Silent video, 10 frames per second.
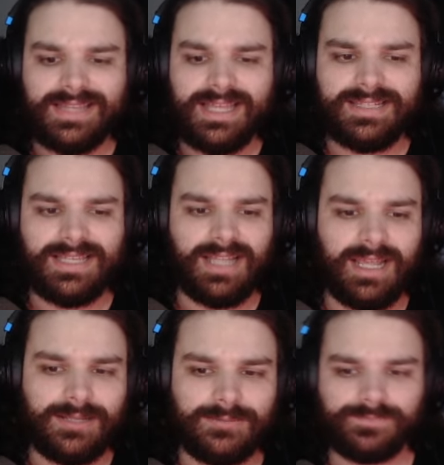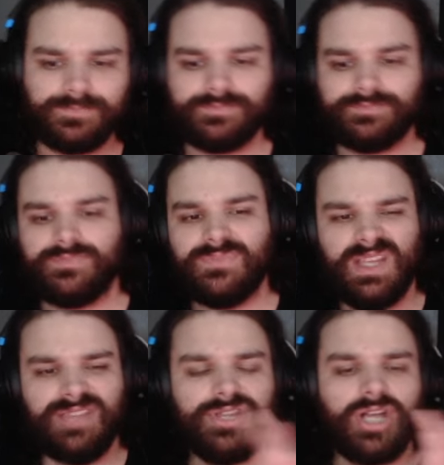at this and like
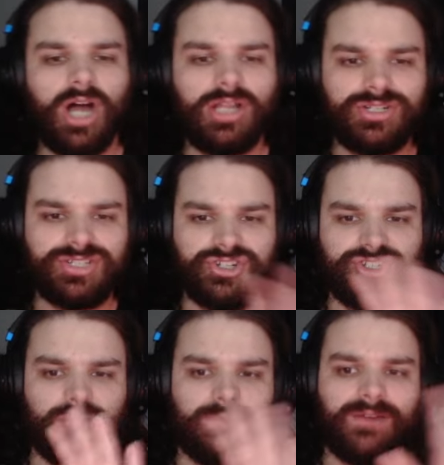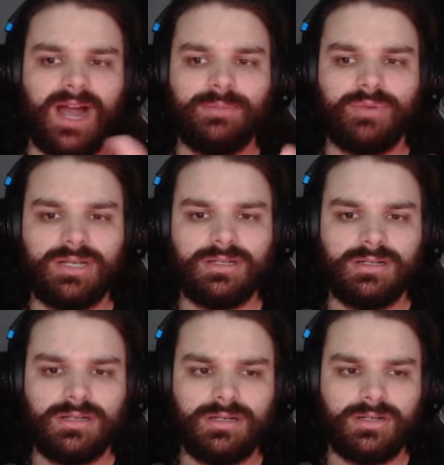the colors are still vibrant,
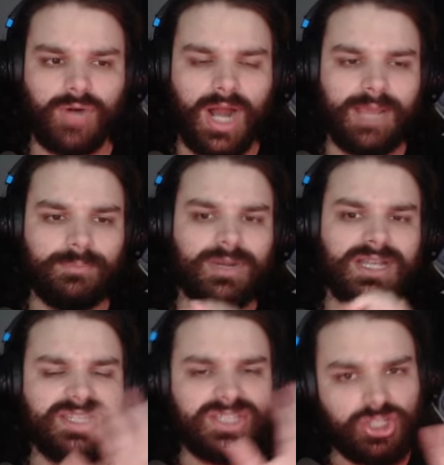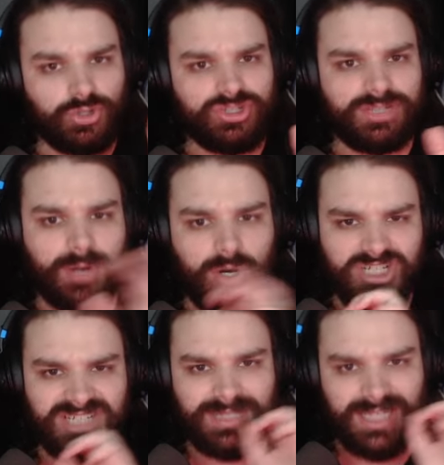right? But it's still
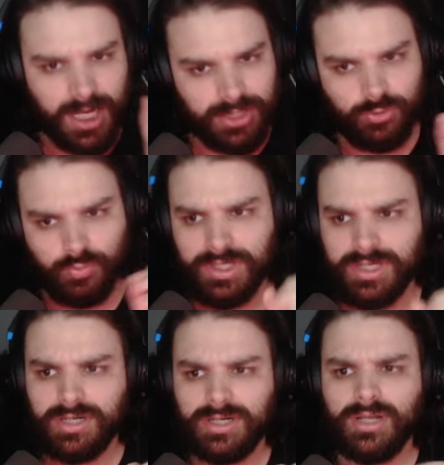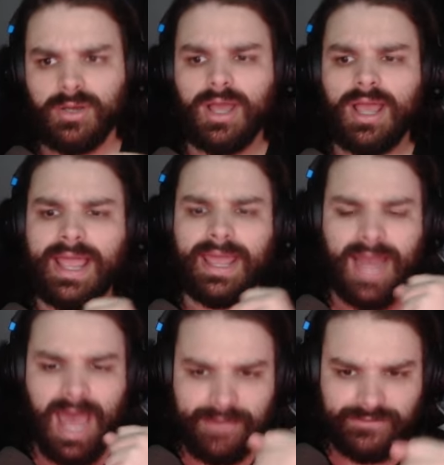supposed to be kind of weird
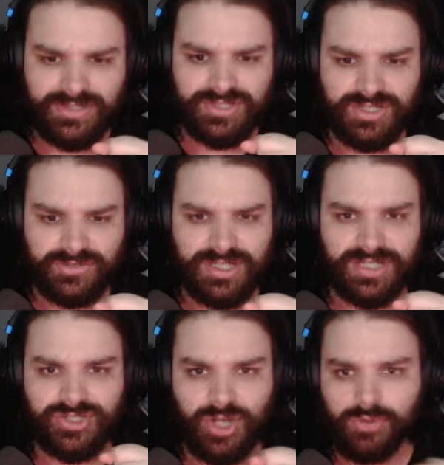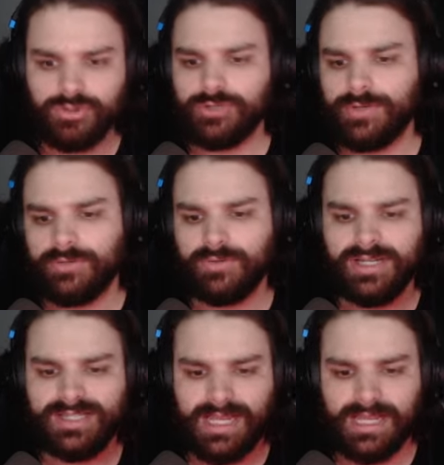and have its serious tone to it
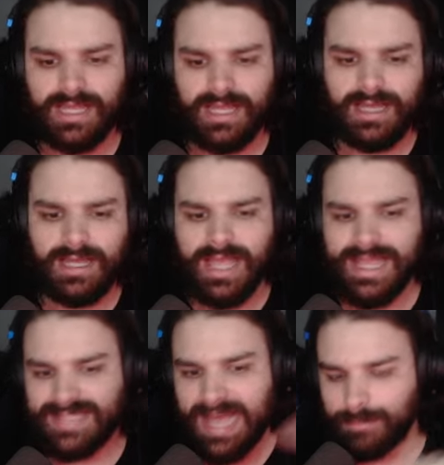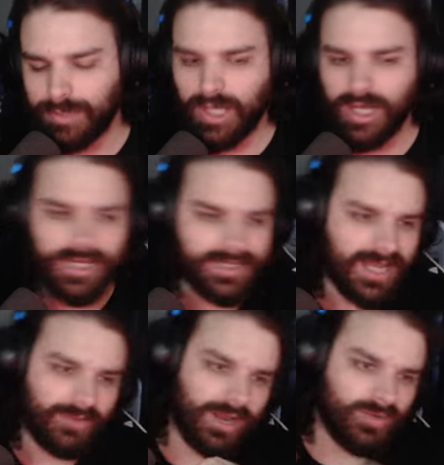where it's like is that blood is
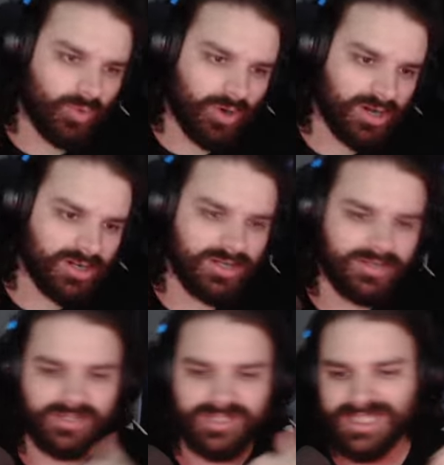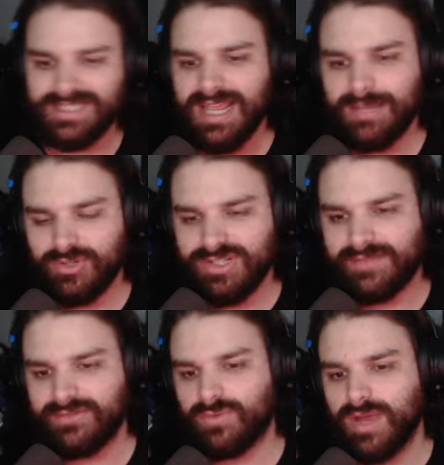that red water there's like tables
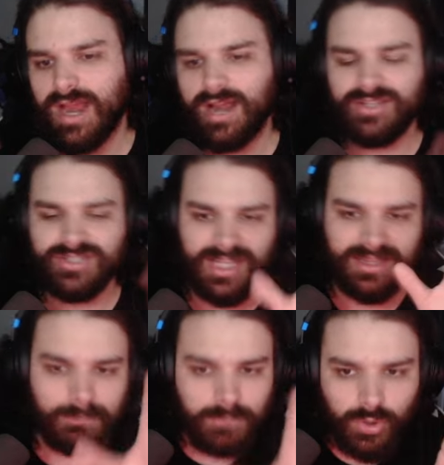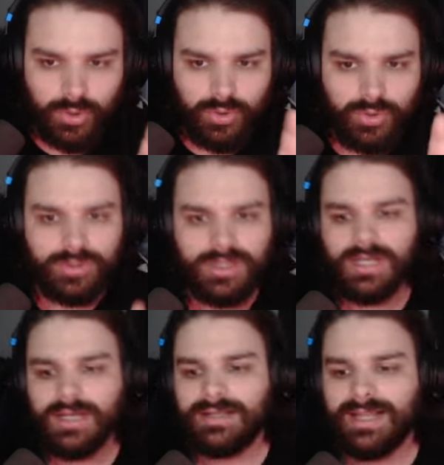everywhere there's like the moon
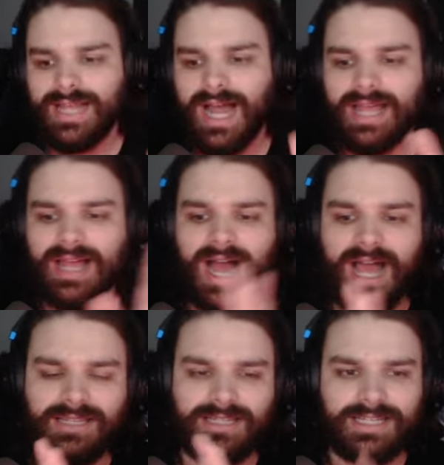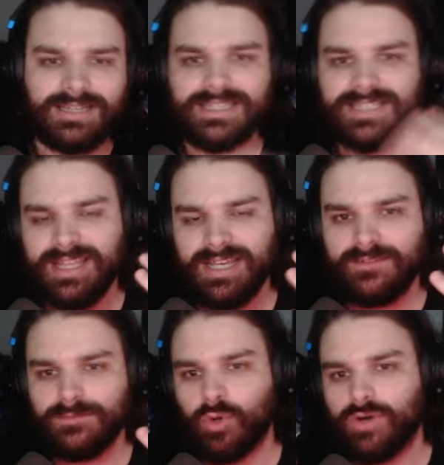like i i look at this i think
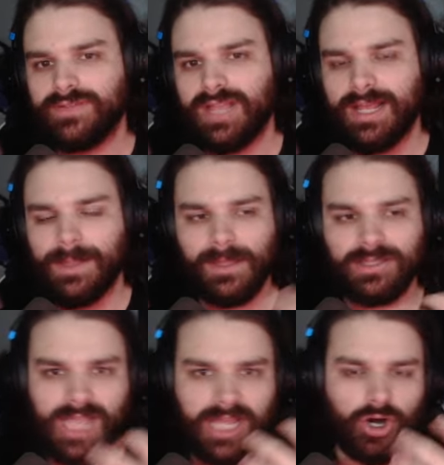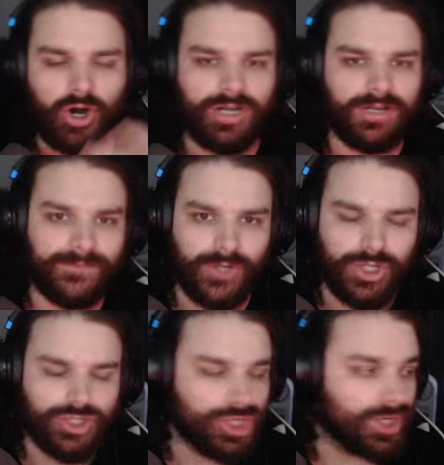of more of a, like the light-hearted
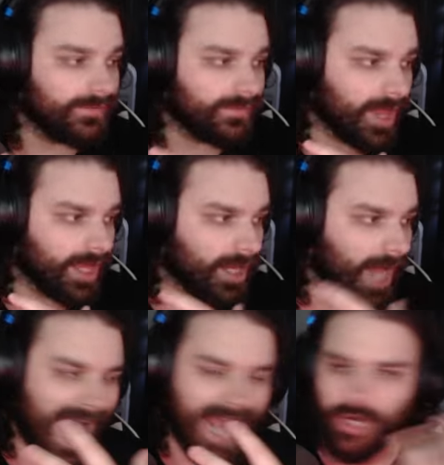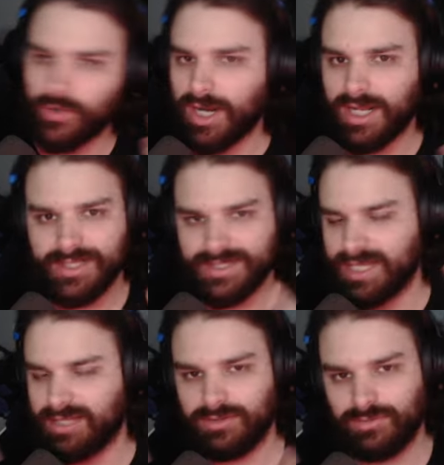version of like acheron's
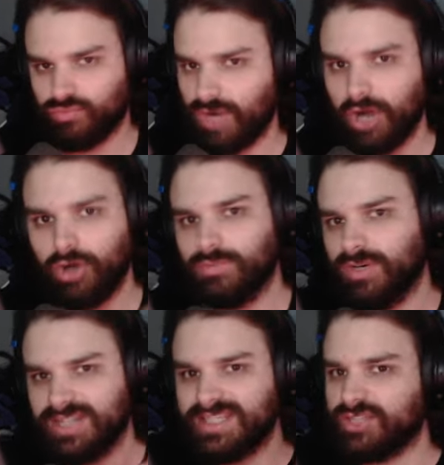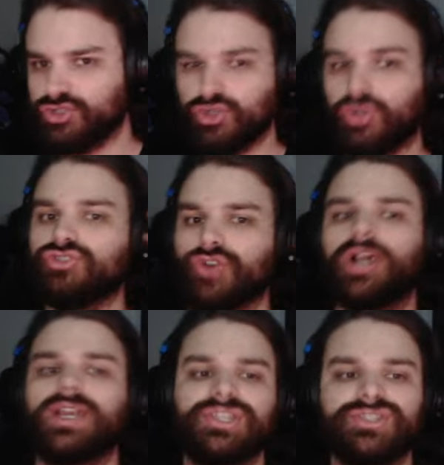like realm where it's like just all
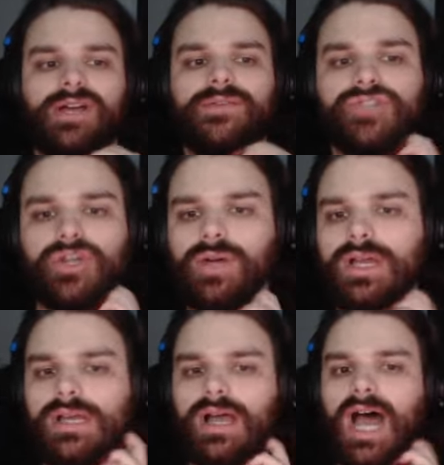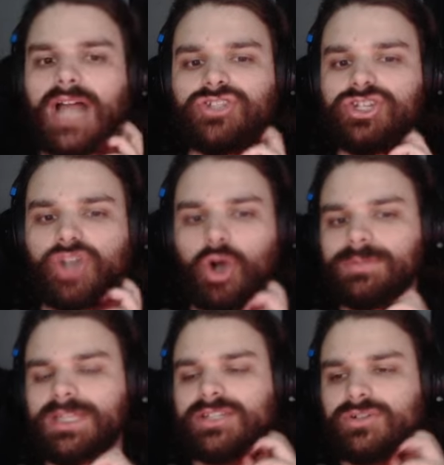dark and stuff so i just
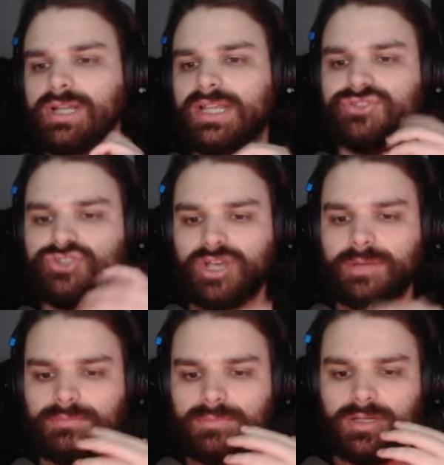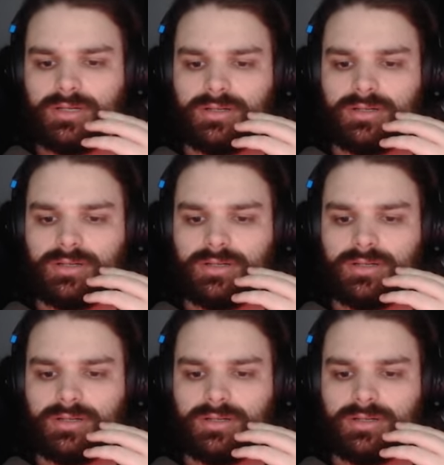hope that there is some